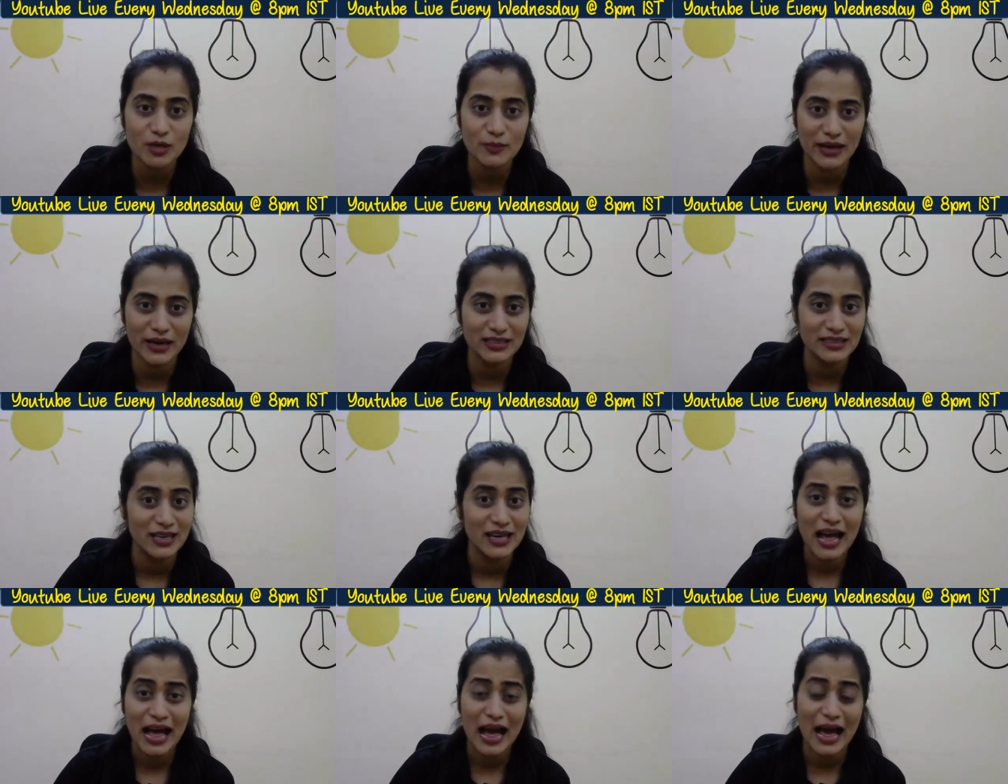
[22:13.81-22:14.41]
but
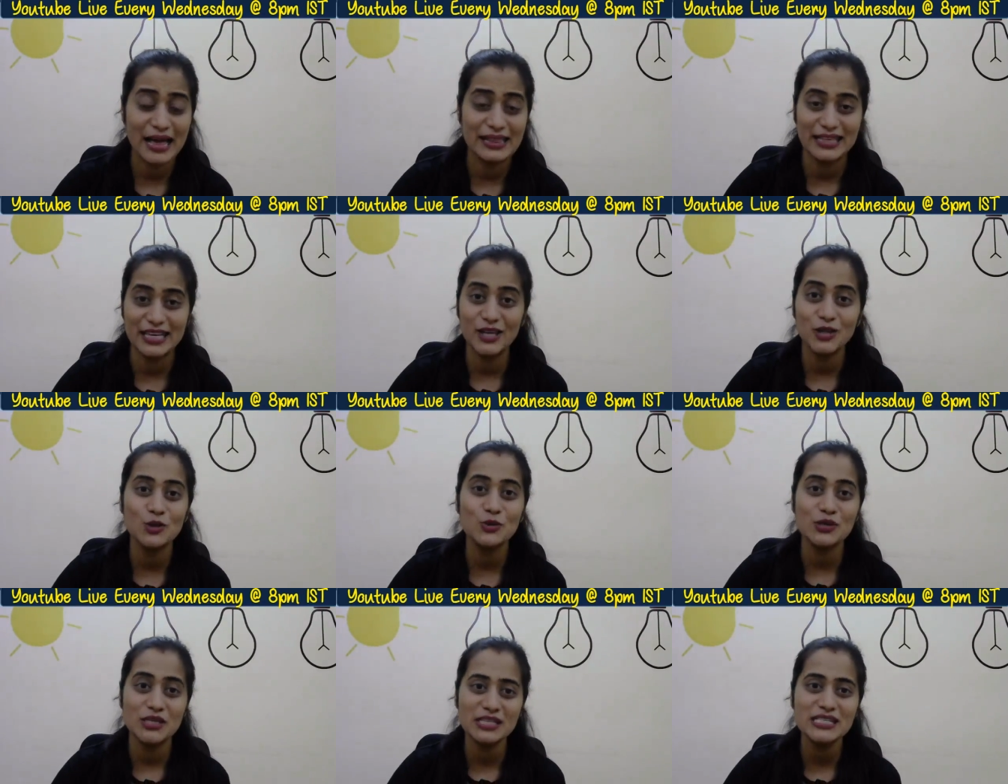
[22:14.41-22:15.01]
I think
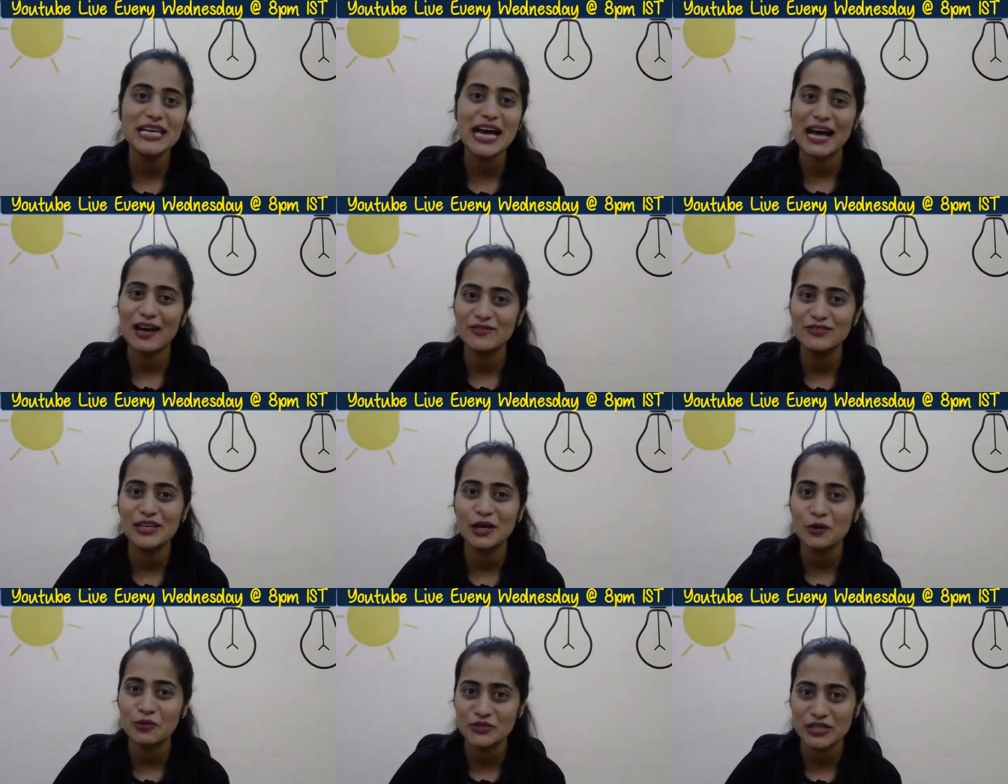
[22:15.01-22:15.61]
you didn't have
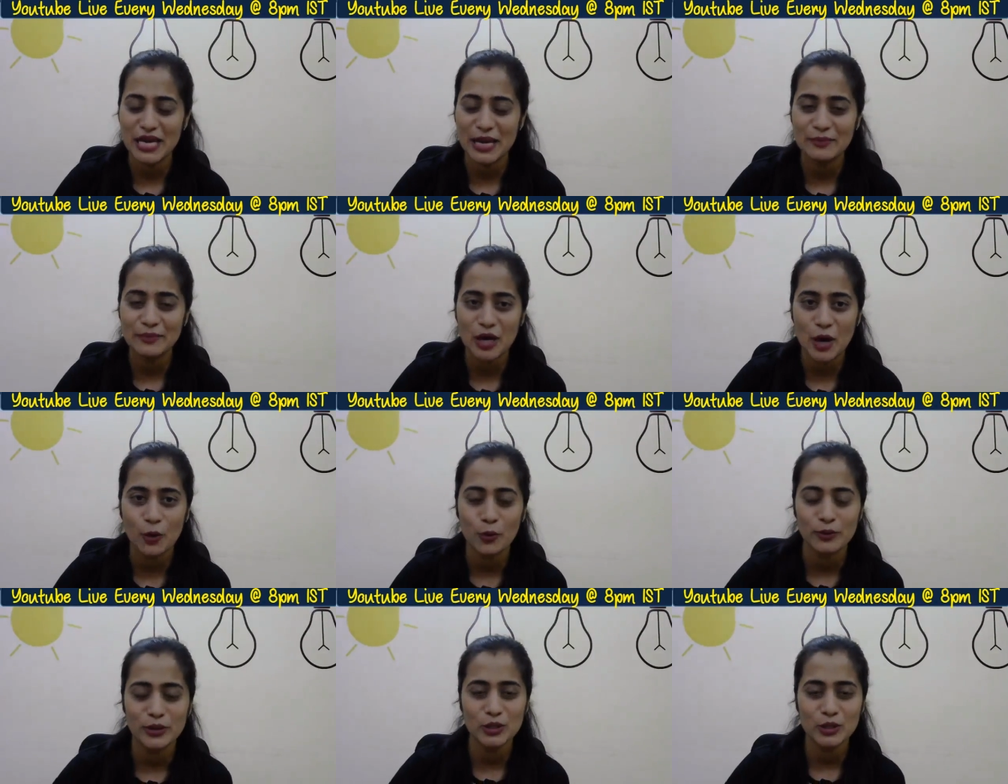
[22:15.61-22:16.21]
enough time
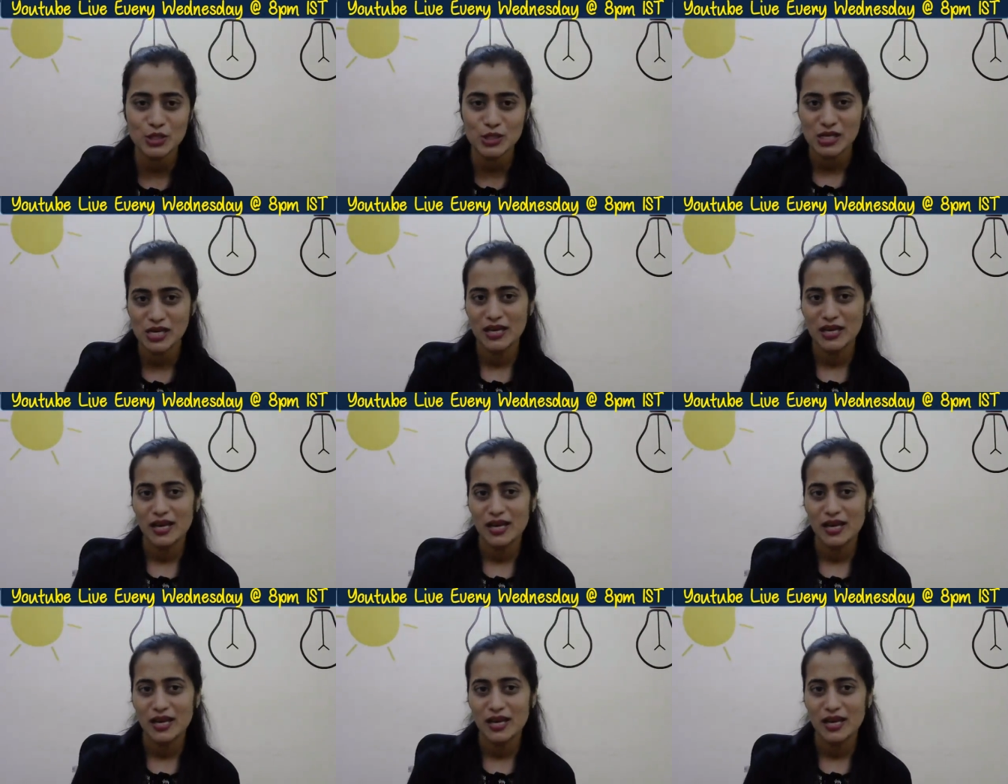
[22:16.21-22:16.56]
now, because